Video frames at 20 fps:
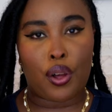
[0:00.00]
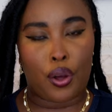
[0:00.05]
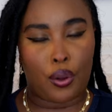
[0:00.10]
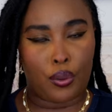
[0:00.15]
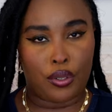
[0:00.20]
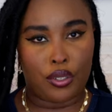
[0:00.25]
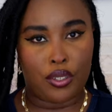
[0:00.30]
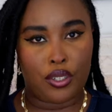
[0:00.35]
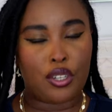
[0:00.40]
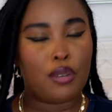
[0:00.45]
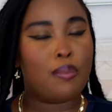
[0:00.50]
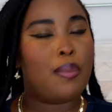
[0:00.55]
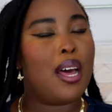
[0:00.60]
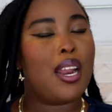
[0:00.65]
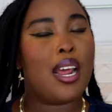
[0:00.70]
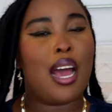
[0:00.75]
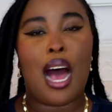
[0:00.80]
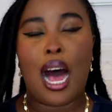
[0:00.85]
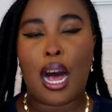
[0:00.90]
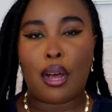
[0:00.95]
goals, no
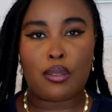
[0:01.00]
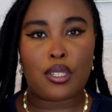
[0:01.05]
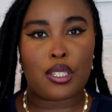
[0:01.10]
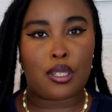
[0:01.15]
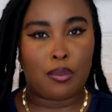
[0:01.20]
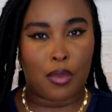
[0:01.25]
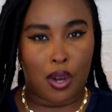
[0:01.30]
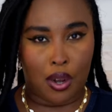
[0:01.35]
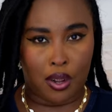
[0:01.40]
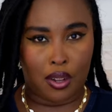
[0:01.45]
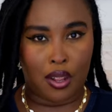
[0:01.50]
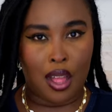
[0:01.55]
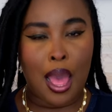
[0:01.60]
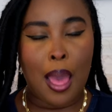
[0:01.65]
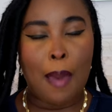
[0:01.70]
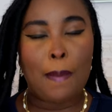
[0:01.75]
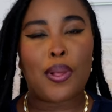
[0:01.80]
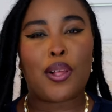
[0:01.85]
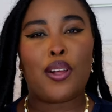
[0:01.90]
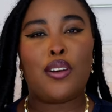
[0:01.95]
matter how small,
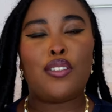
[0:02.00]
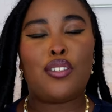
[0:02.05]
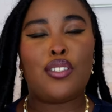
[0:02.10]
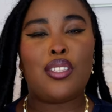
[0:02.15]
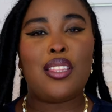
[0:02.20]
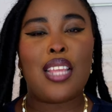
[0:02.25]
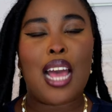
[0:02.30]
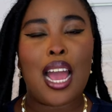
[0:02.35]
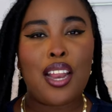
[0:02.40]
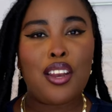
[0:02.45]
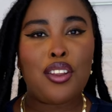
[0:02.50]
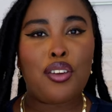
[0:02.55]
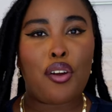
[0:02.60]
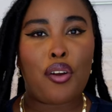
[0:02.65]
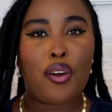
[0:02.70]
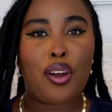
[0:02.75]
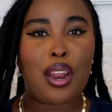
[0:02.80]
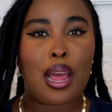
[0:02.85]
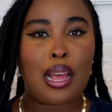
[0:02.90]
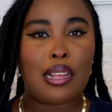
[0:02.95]
because then you're
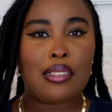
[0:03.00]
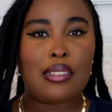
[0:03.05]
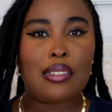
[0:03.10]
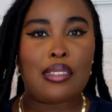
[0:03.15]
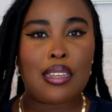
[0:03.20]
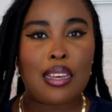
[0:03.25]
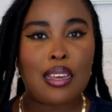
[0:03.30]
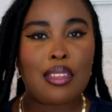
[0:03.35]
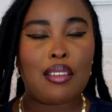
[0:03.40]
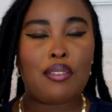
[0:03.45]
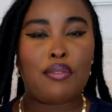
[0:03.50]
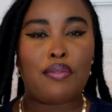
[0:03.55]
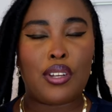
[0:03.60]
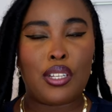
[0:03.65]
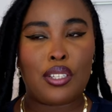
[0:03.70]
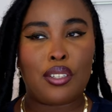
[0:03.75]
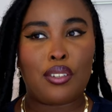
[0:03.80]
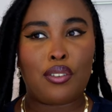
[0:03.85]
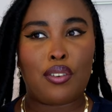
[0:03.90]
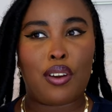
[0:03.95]
gonna see the
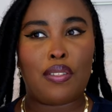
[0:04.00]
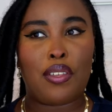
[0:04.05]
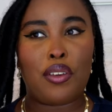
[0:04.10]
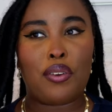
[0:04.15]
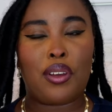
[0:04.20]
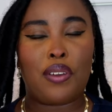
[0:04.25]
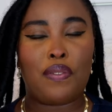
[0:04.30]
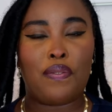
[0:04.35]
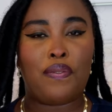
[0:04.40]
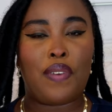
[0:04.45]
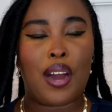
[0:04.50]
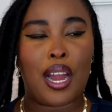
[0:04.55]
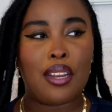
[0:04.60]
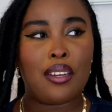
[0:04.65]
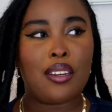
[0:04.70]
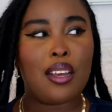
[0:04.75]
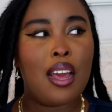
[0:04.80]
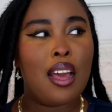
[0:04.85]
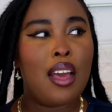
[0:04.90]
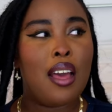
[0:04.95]
reason, or that you can
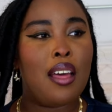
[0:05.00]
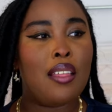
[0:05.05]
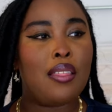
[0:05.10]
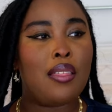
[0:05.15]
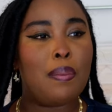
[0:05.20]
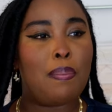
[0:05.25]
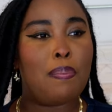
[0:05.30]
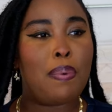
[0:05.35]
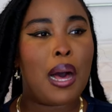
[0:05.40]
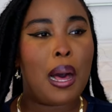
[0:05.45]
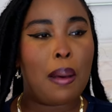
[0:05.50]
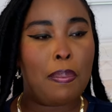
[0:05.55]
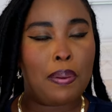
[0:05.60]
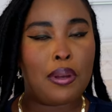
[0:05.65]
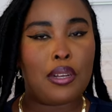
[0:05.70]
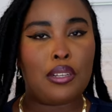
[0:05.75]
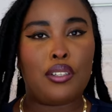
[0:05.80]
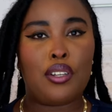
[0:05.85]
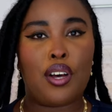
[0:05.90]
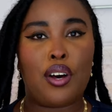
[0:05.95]
find the
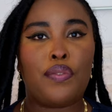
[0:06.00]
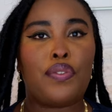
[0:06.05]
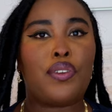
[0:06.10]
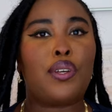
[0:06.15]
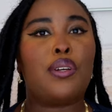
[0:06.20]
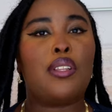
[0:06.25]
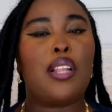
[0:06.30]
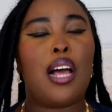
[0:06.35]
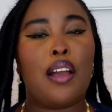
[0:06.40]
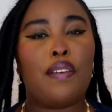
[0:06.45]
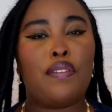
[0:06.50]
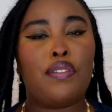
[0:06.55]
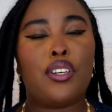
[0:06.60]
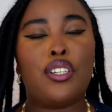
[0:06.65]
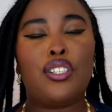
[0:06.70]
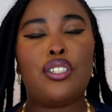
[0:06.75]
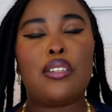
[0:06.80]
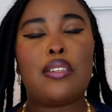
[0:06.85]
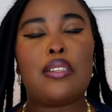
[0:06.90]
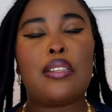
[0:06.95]
purpose of your life.
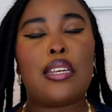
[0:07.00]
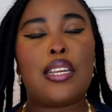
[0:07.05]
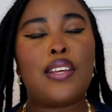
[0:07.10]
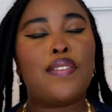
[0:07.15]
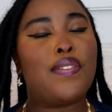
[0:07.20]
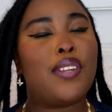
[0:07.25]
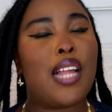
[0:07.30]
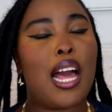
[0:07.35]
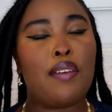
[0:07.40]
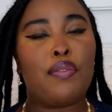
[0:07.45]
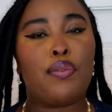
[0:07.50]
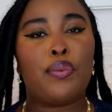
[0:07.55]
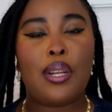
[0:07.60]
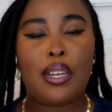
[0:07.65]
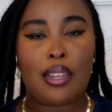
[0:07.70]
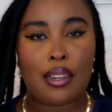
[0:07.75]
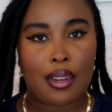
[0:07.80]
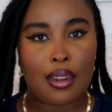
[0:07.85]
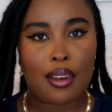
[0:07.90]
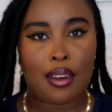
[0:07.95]
Don't just live life
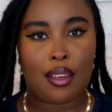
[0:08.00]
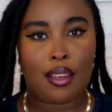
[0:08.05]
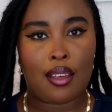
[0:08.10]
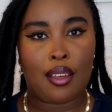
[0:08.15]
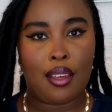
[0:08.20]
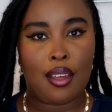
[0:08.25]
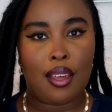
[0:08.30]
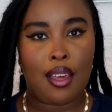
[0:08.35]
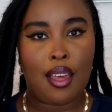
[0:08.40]
willy-nilly.